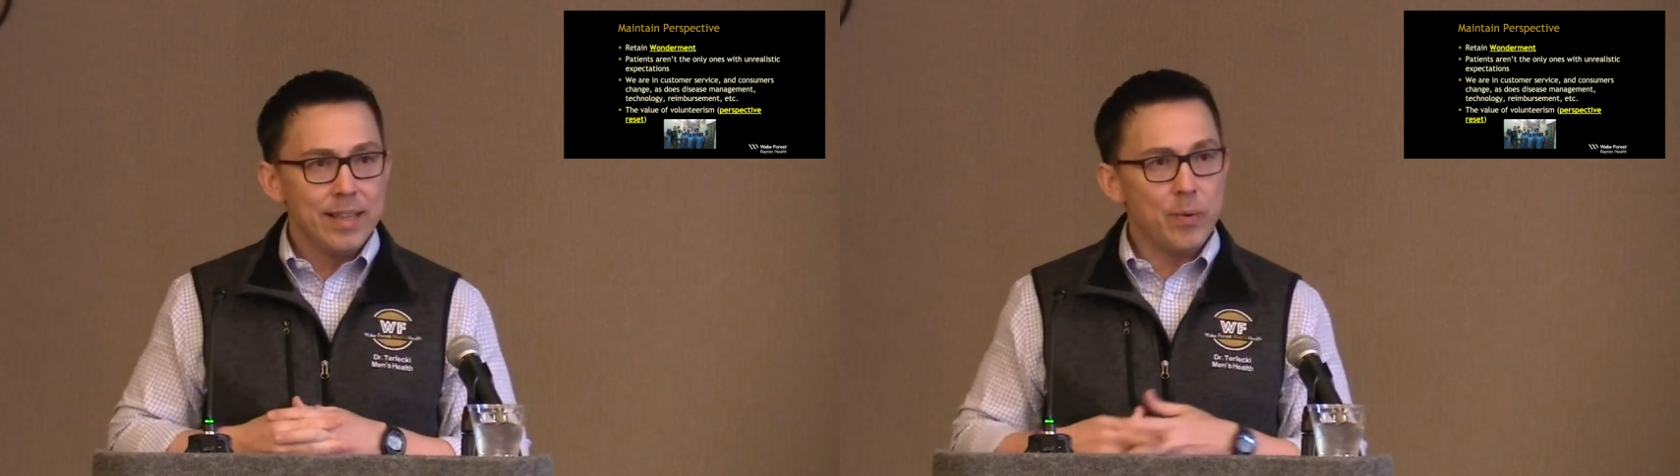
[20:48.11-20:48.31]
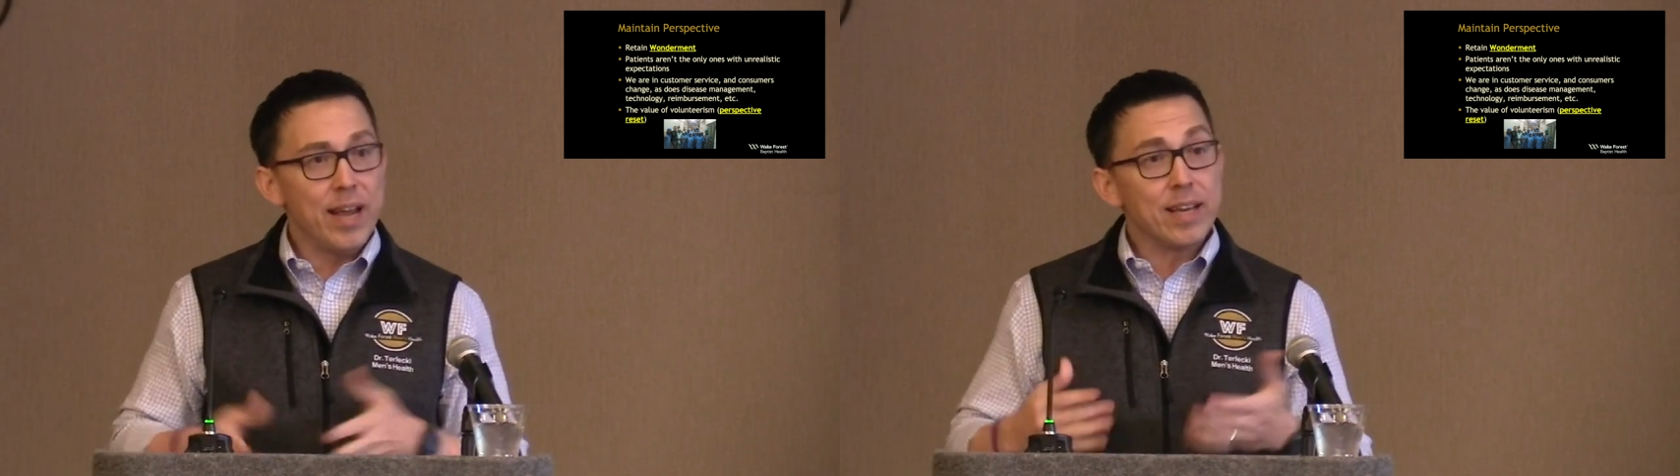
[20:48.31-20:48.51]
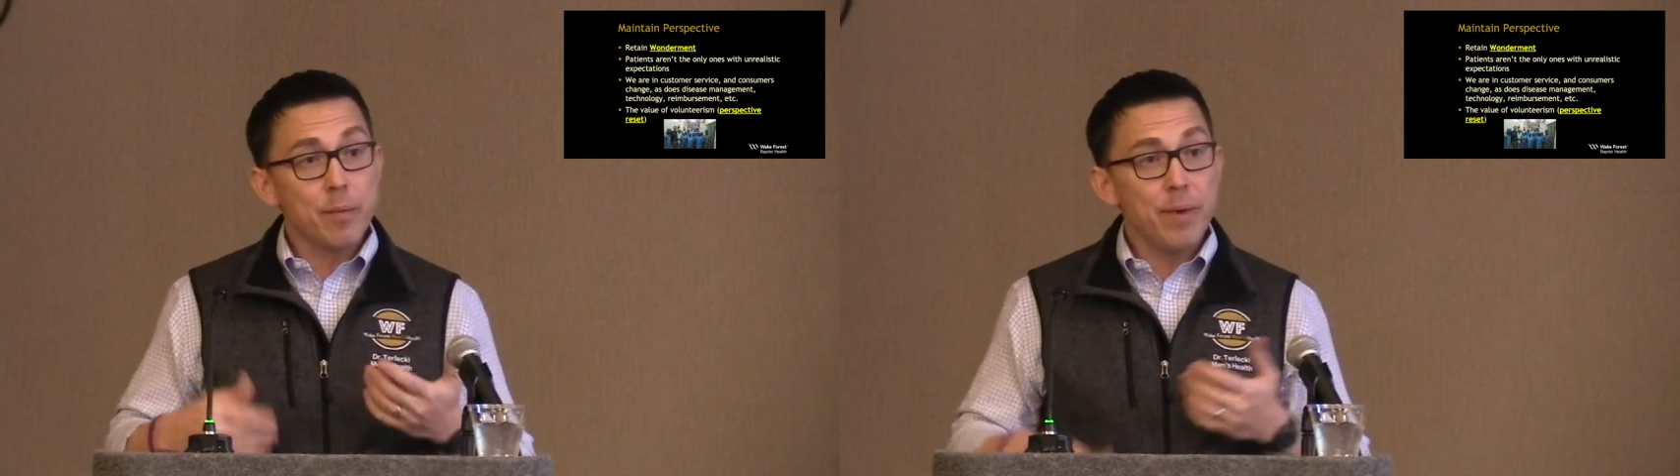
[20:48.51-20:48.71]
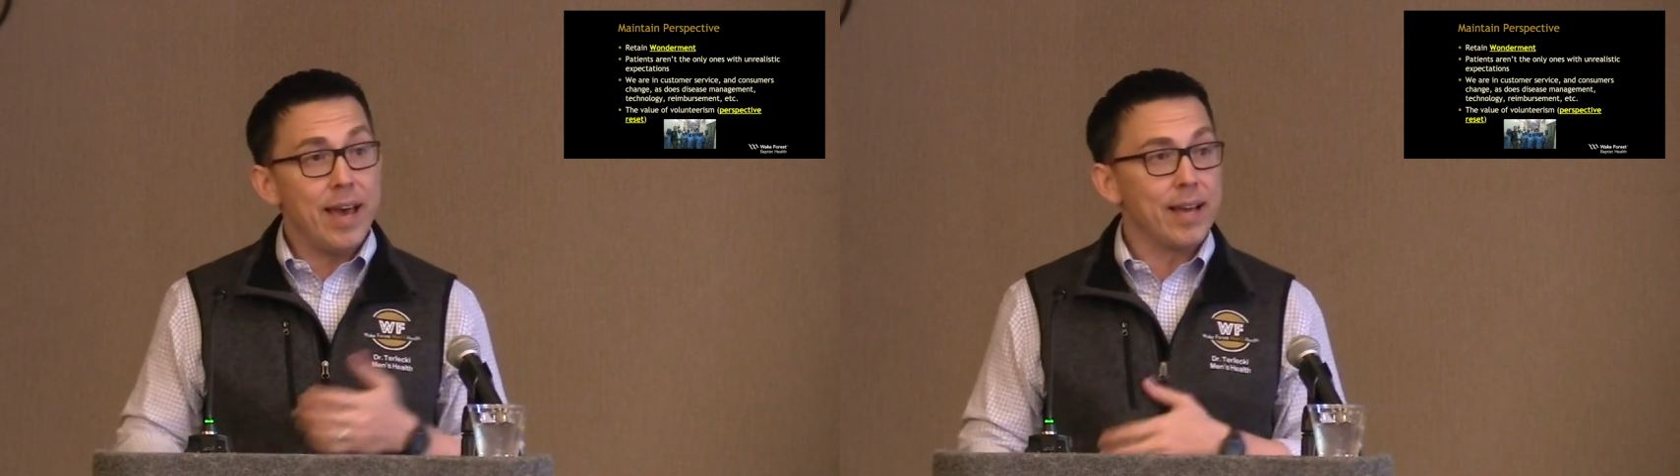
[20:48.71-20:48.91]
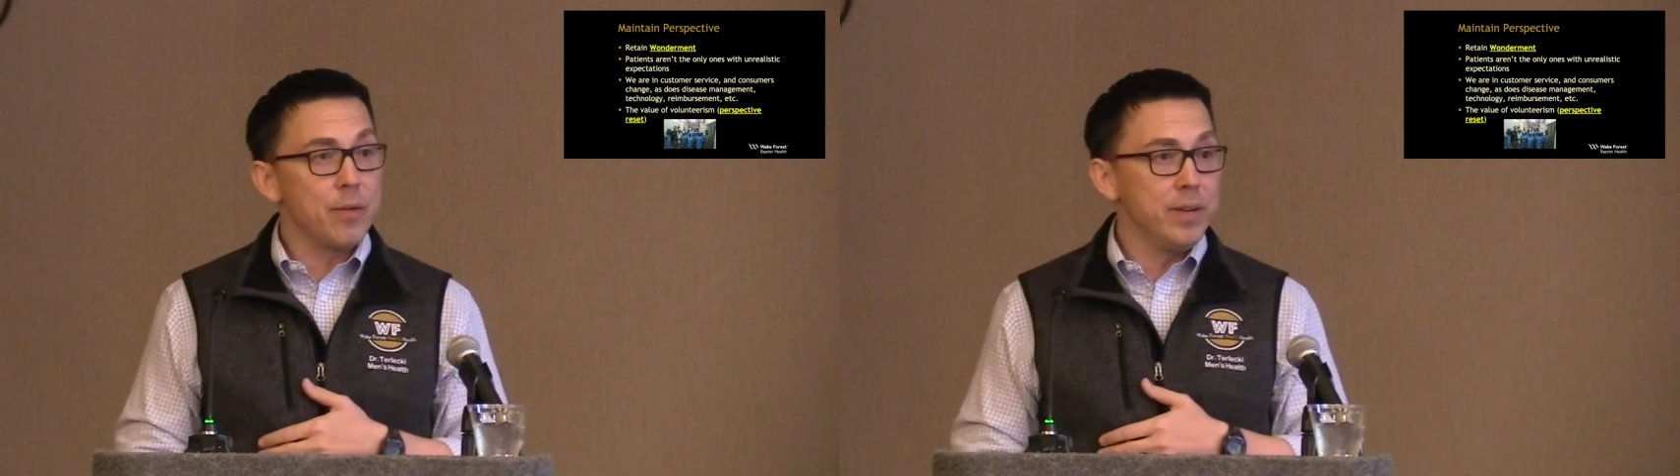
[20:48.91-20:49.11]
that when I come
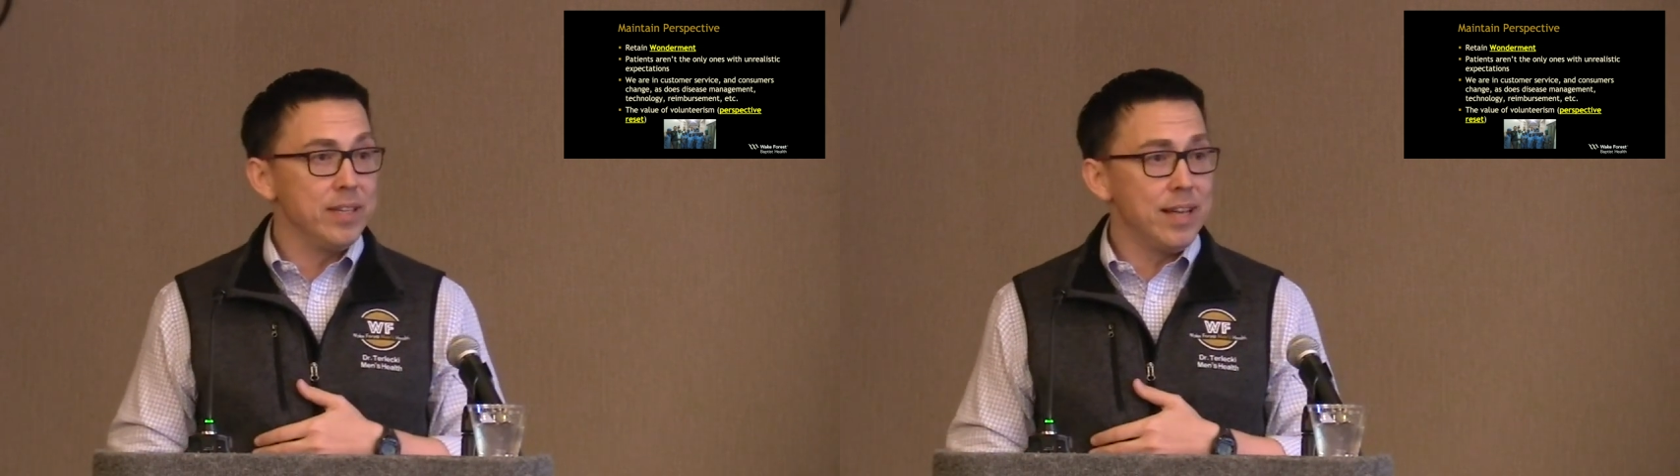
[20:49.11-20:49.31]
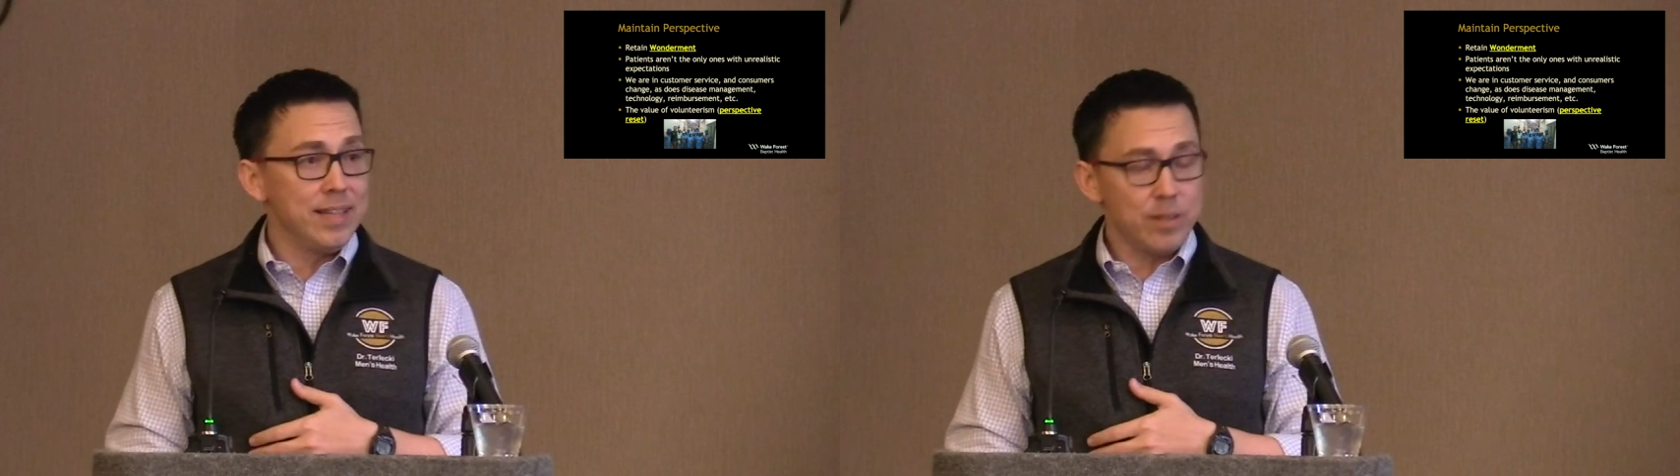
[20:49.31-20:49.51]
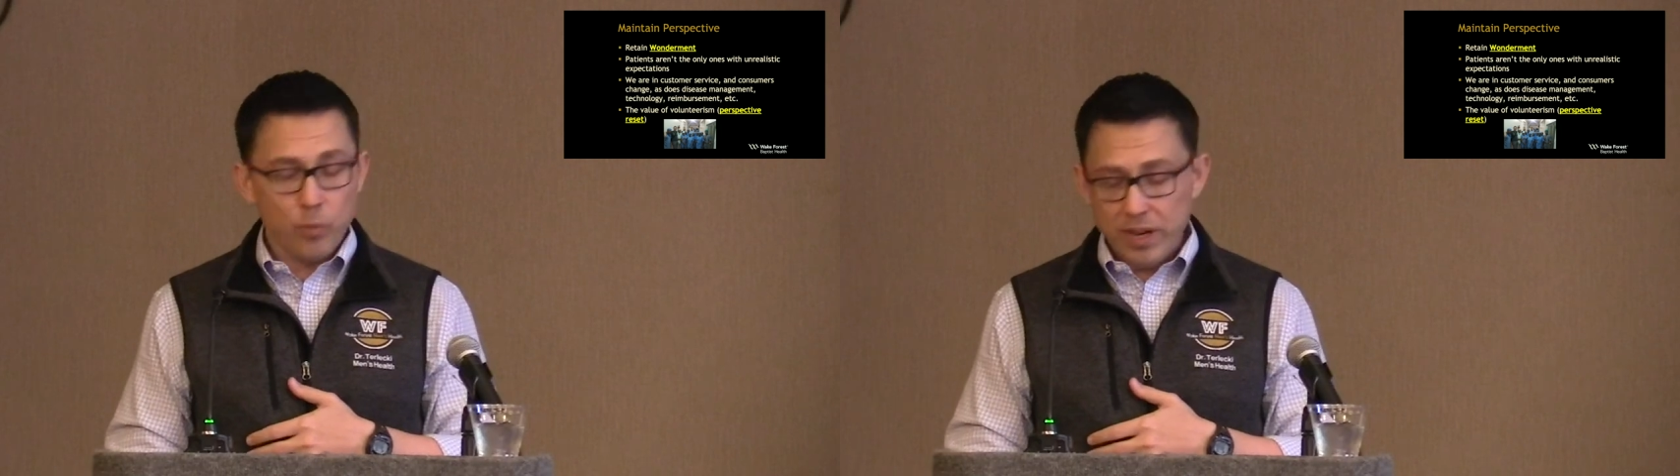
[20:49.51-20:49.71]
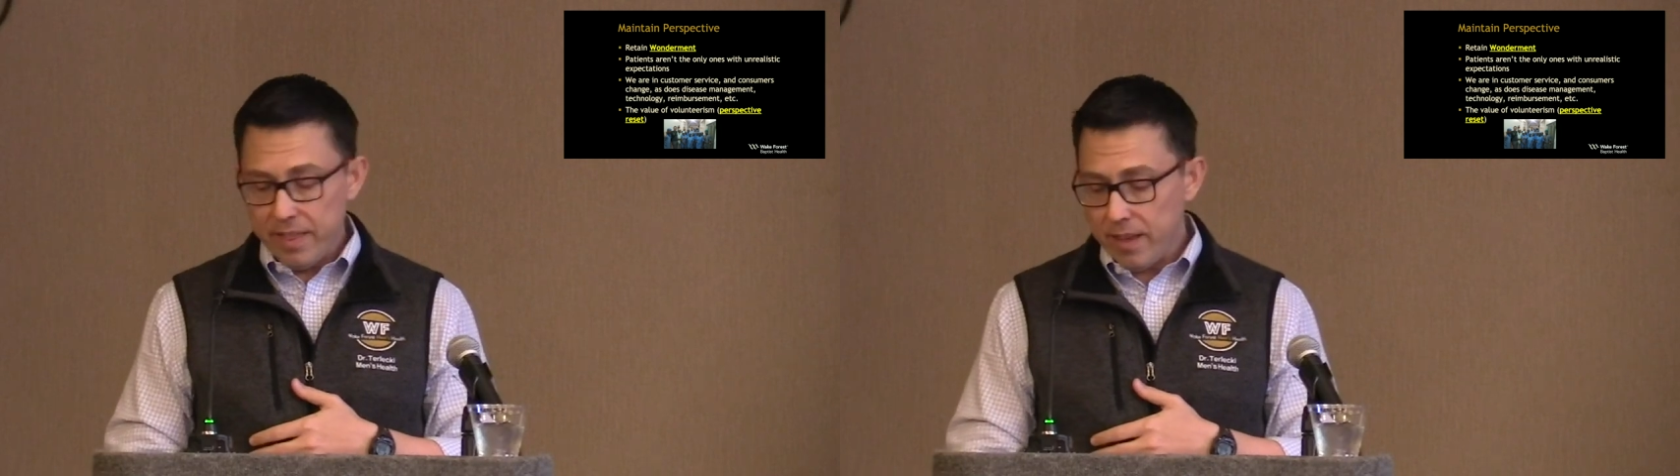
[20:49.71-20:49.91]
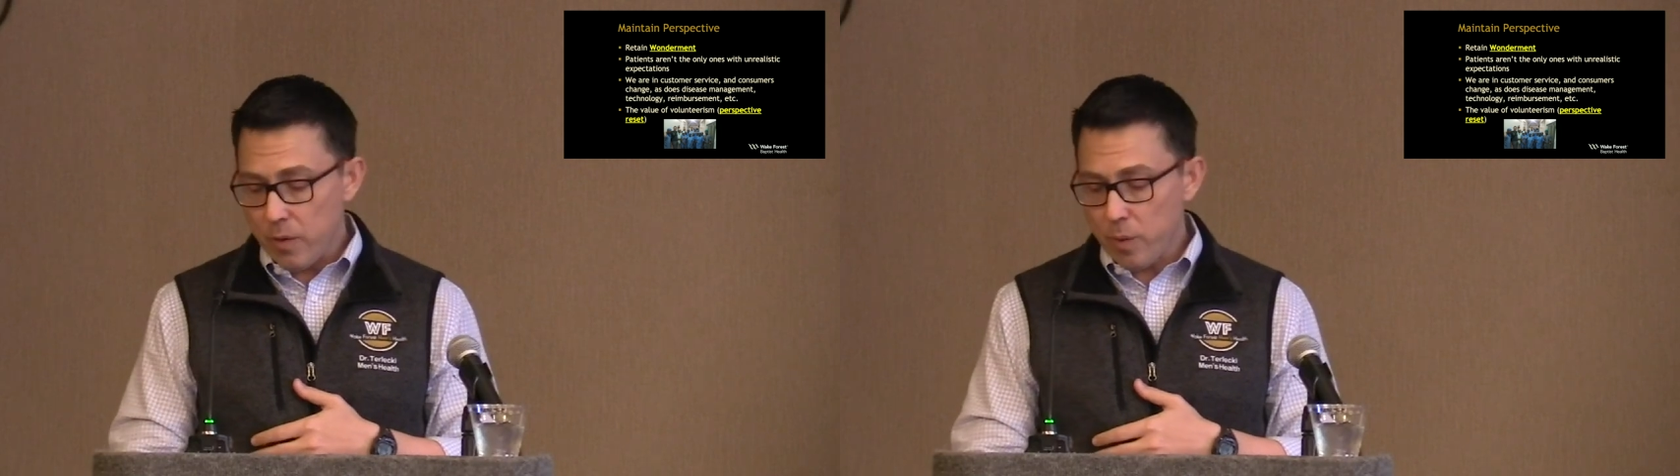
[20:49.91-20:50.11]
back, I realize that what
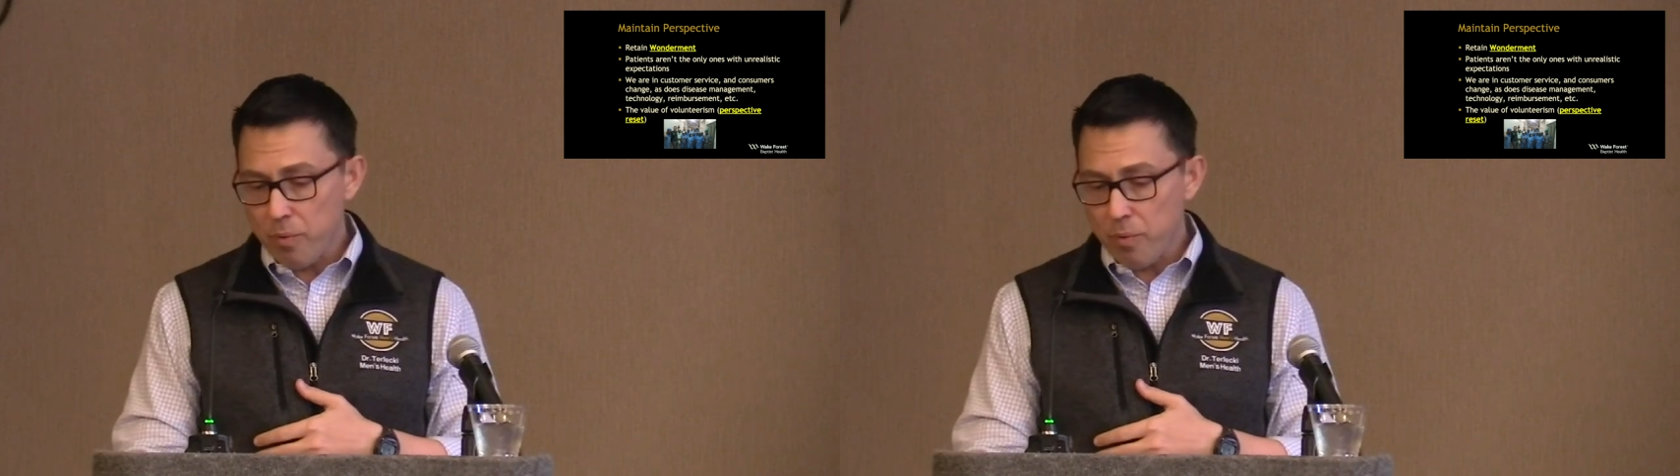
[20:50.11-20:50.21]
I thought